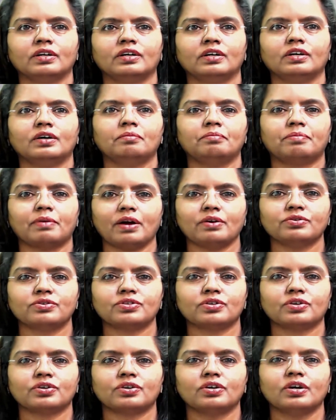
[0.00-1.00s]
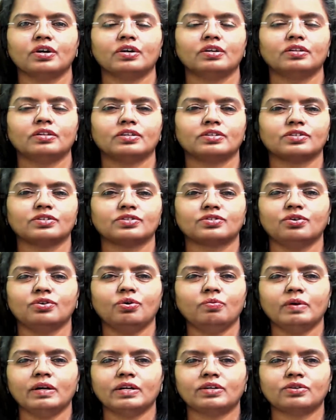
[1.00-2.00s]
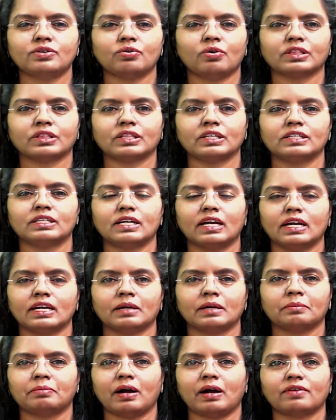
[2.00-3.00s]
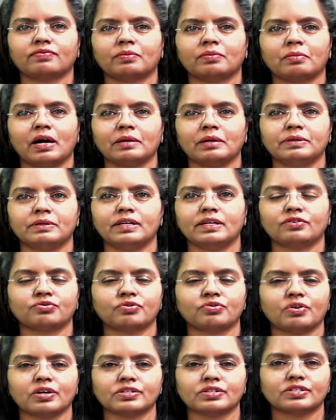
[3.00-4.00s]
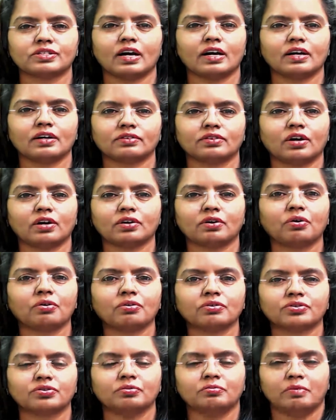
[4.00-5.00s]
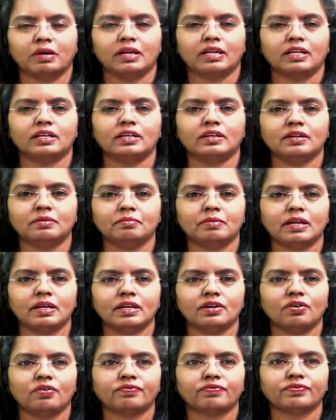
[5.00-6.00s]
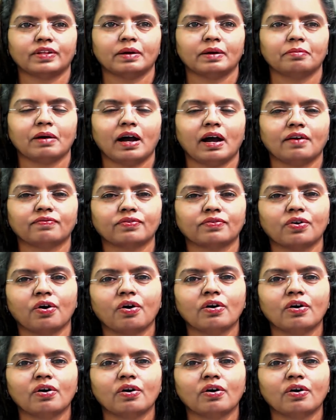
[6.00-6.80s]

browser. There is no way to authenticate apart from IP address. That also many of them have got